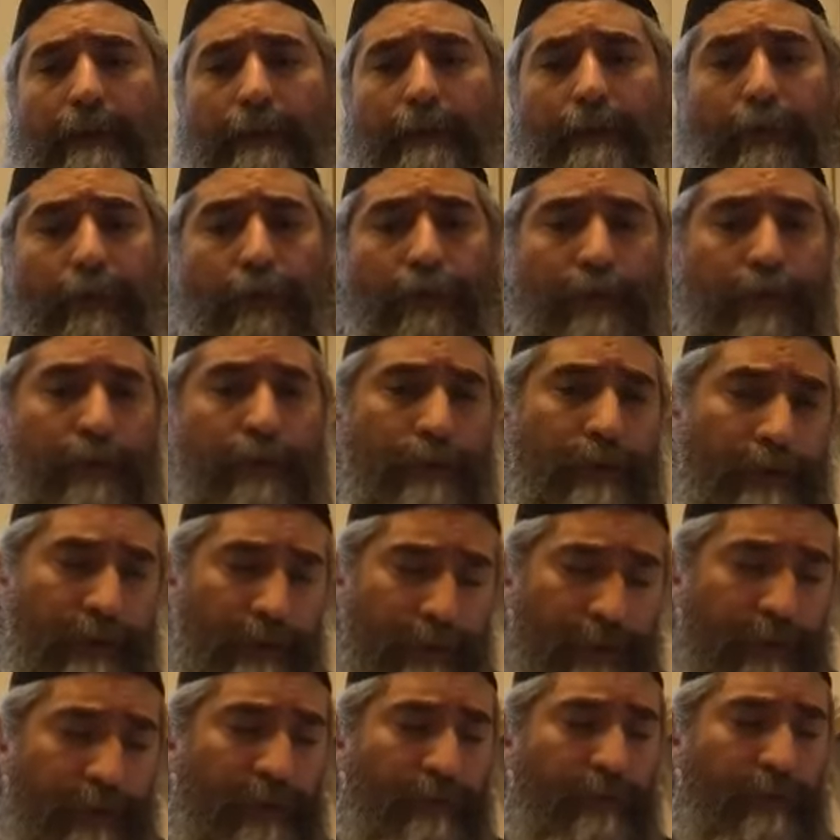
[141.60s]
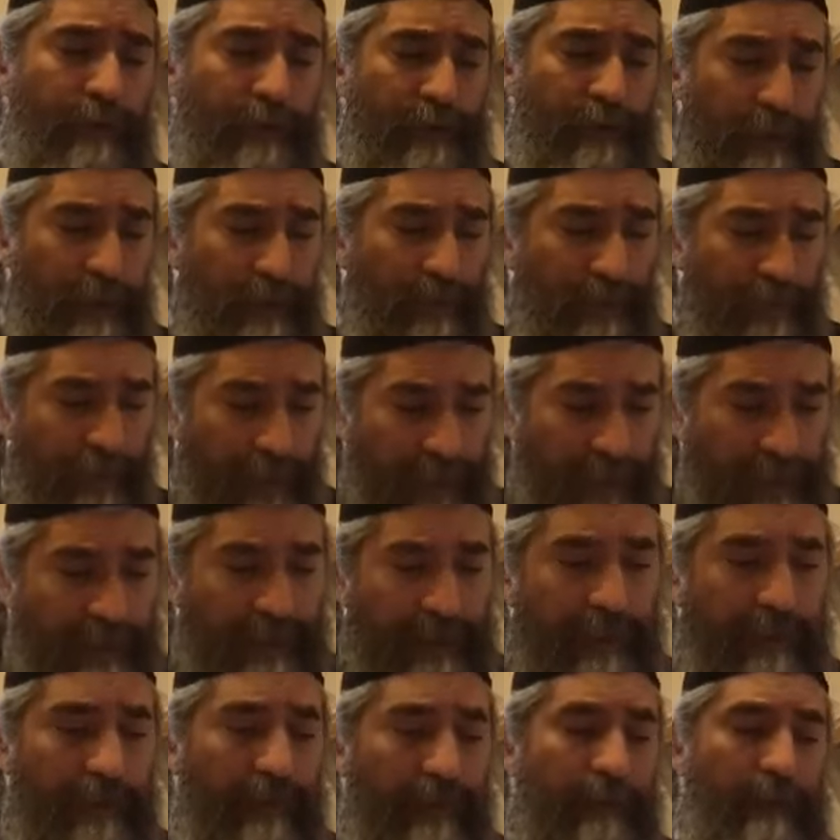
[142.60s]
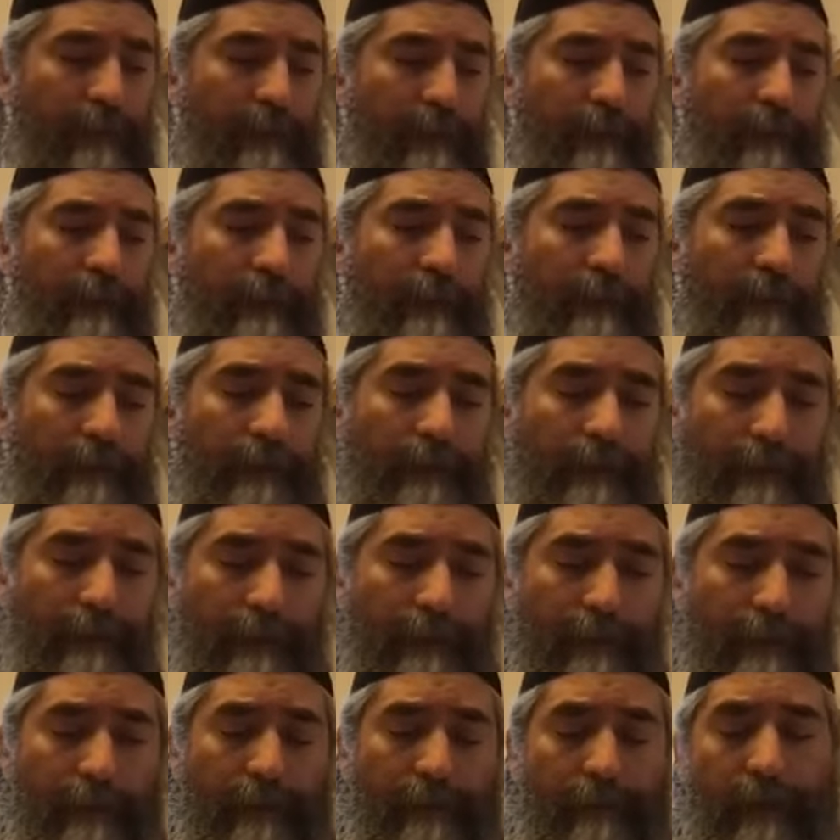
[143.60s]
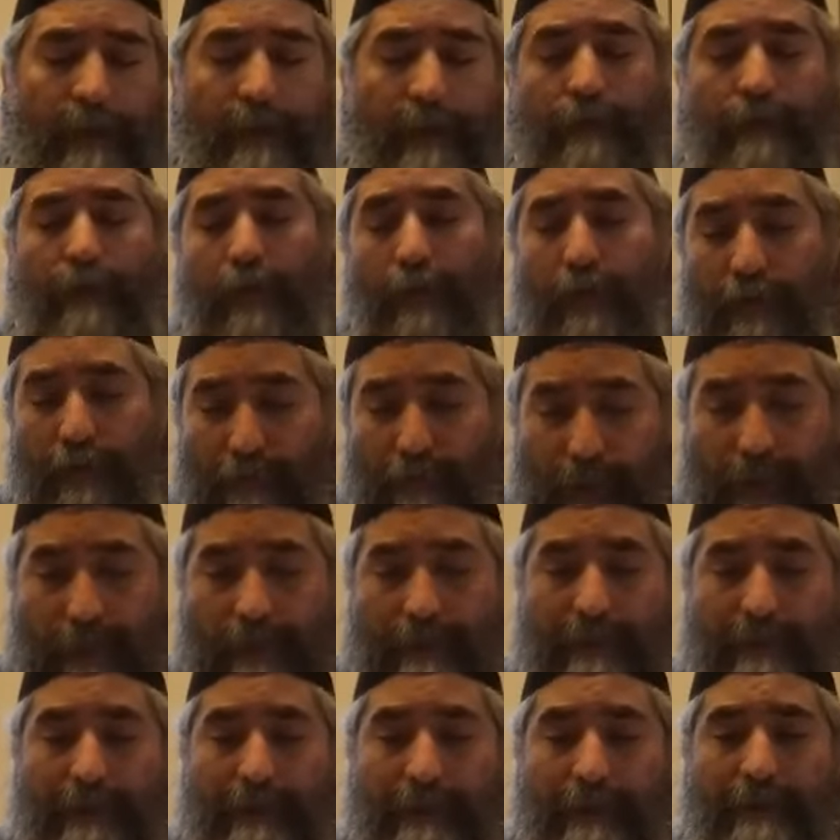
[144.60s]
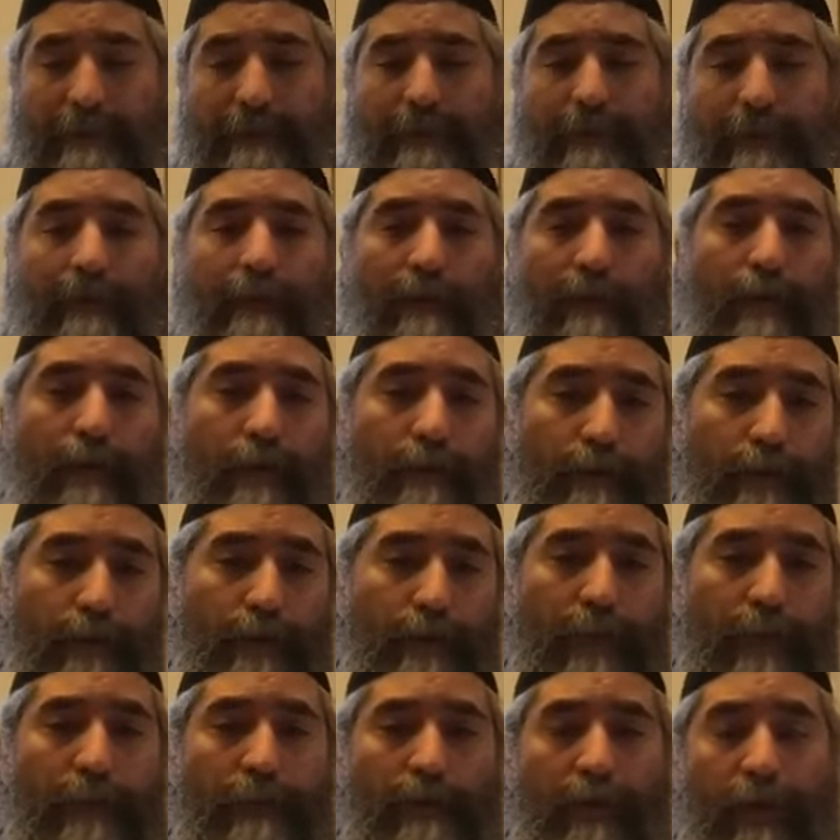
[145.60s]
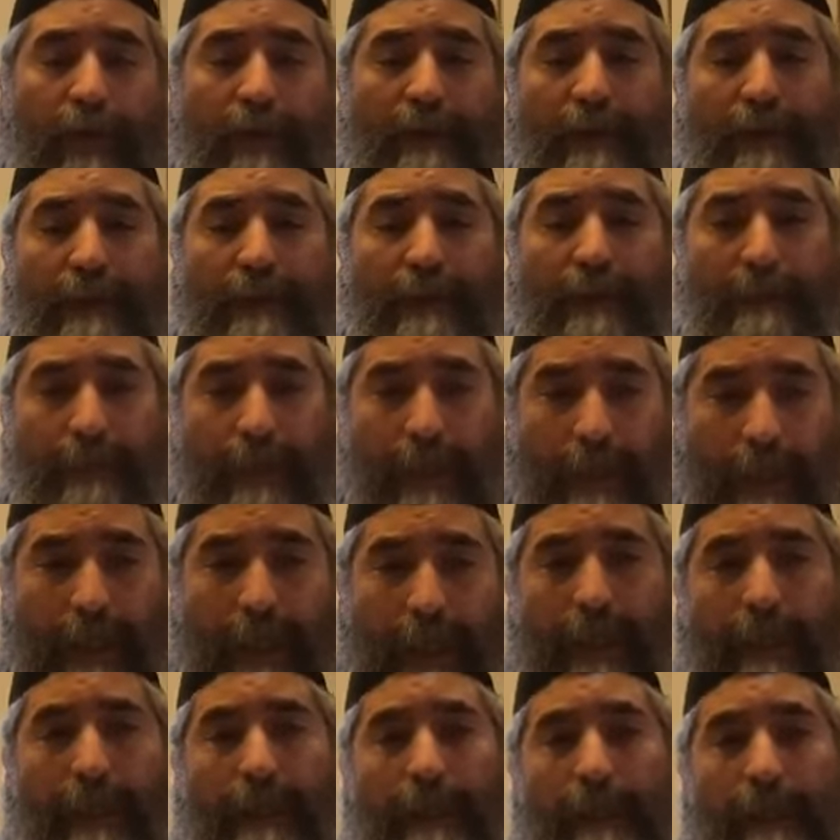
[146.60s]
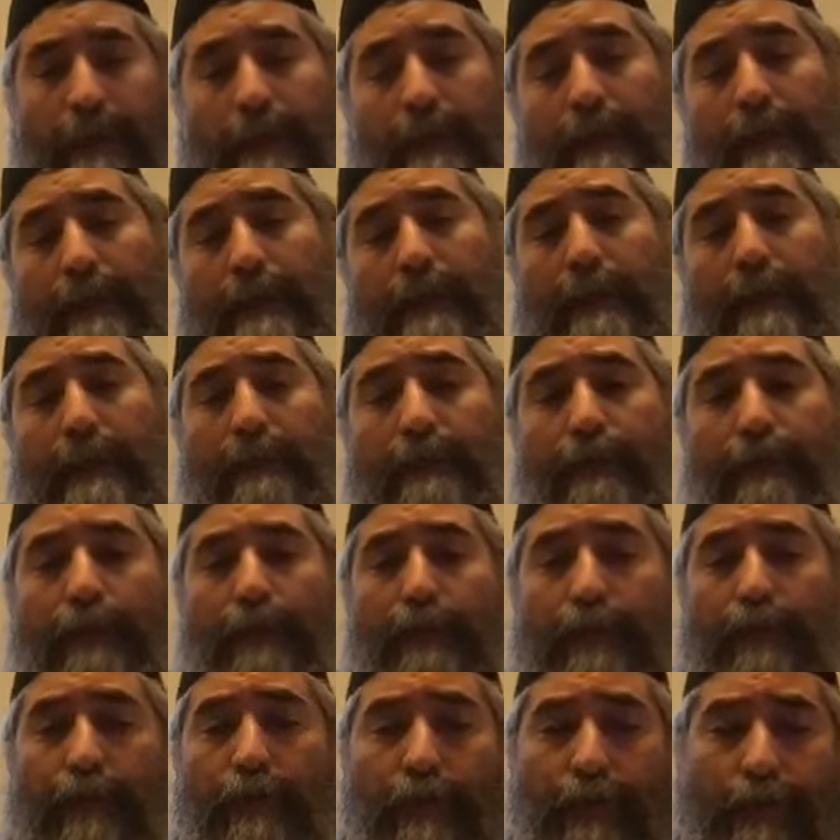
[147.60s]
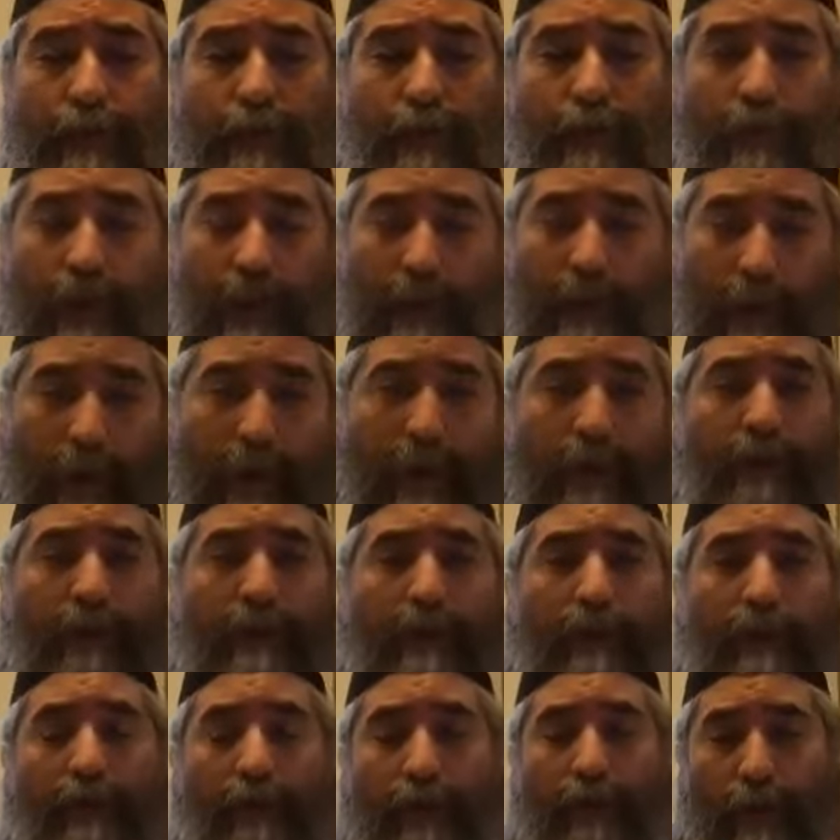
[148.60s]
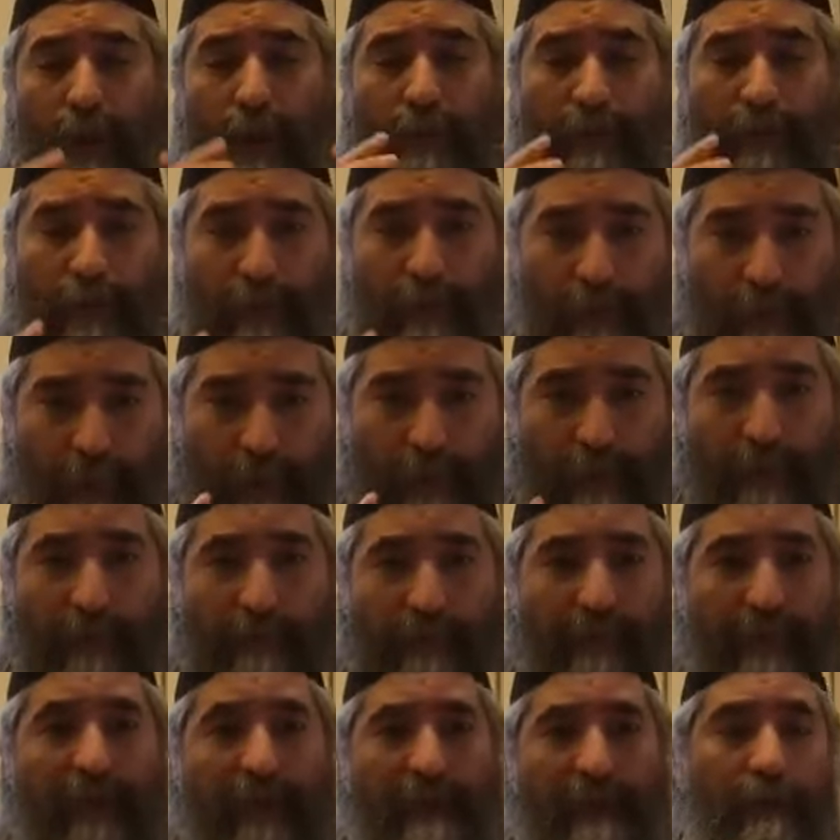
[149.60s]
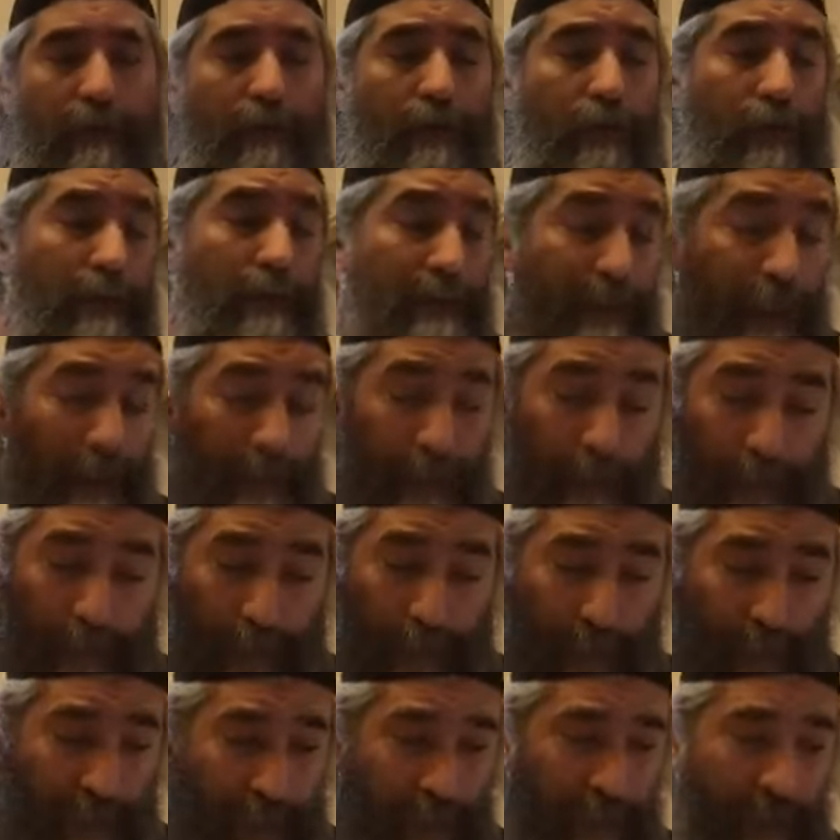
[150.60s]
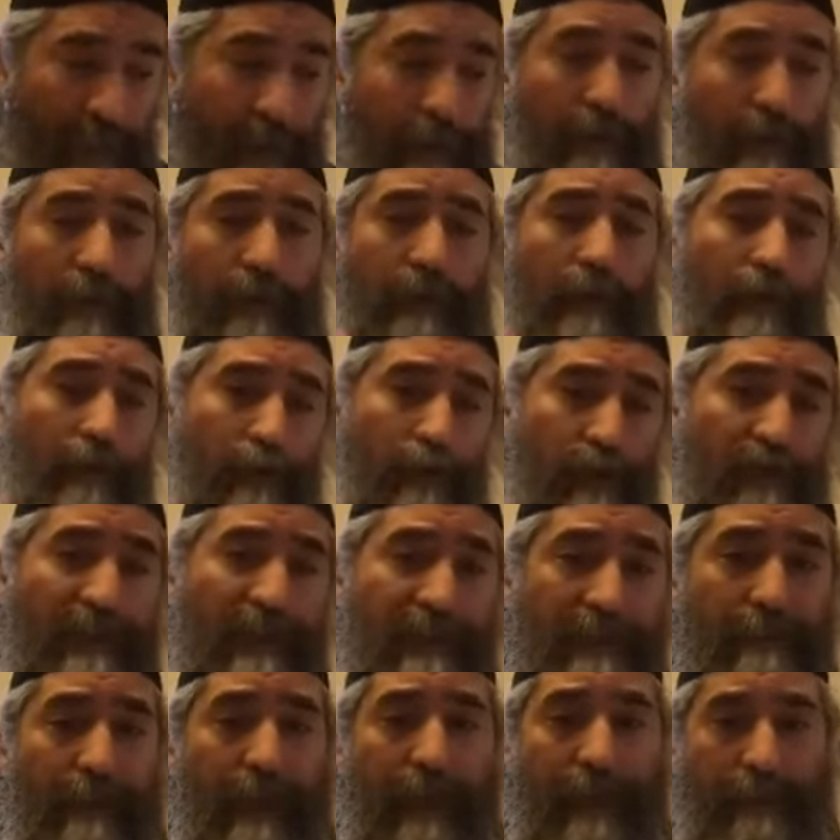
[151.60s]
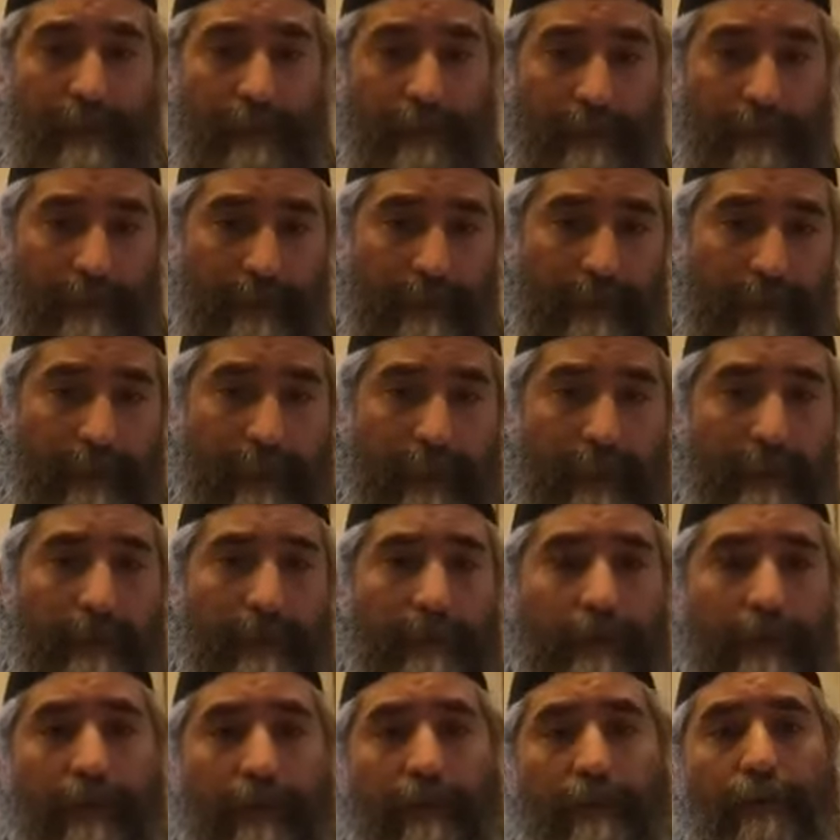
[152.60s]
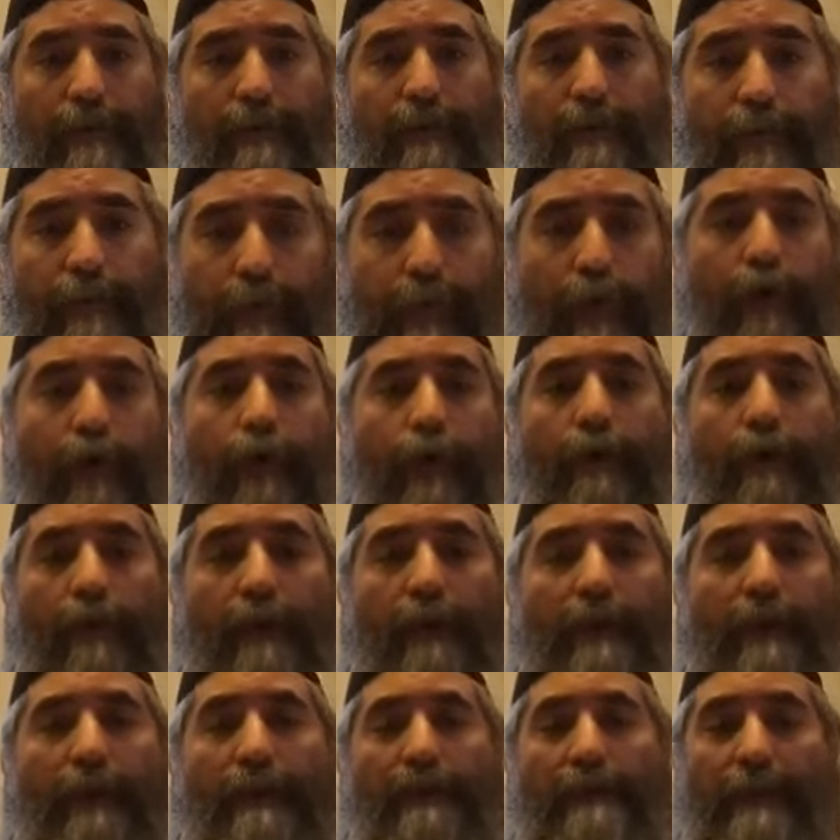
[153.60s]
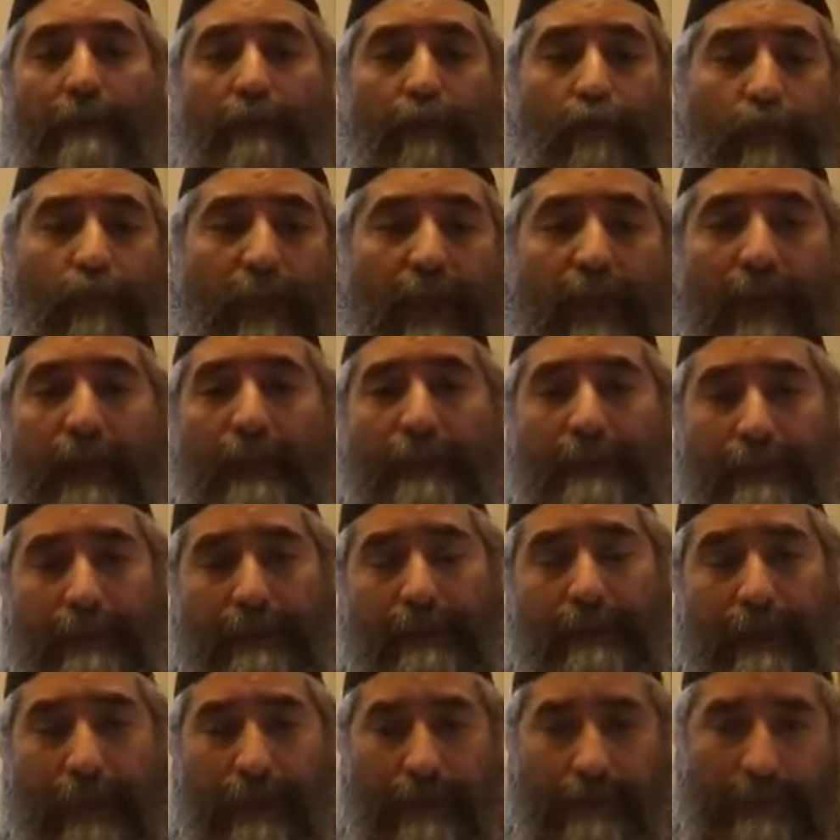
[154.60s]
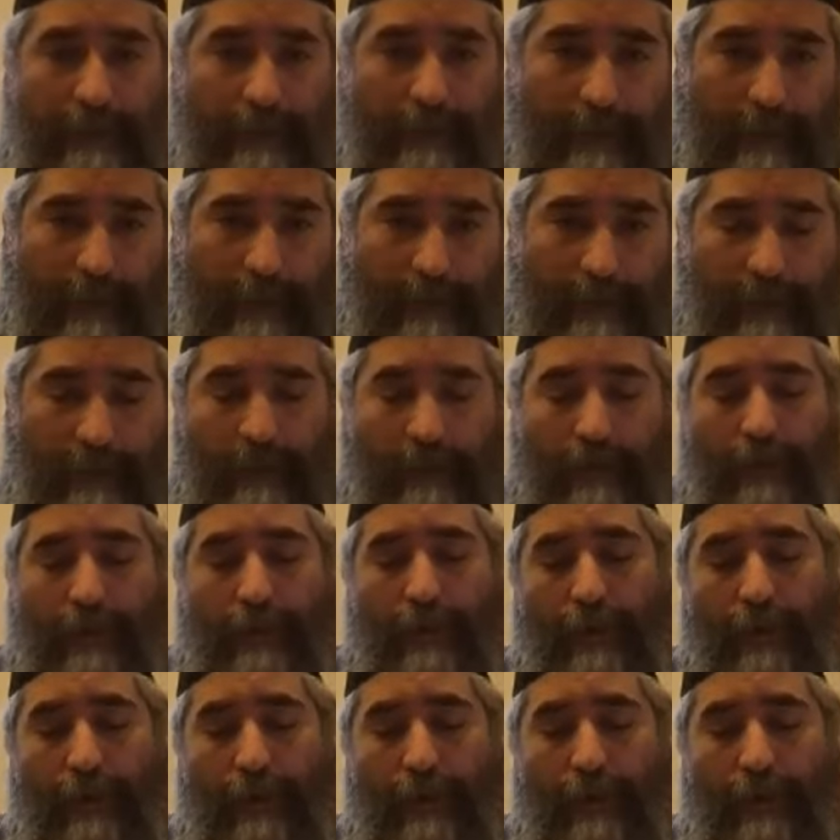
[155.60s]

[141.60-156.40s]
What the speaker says: for such reason, one of the threats of learning Torah Takabbalah, if you don't have the proper vessel, is that a person can lose his mind and fall in his emunah, etc., etc. So,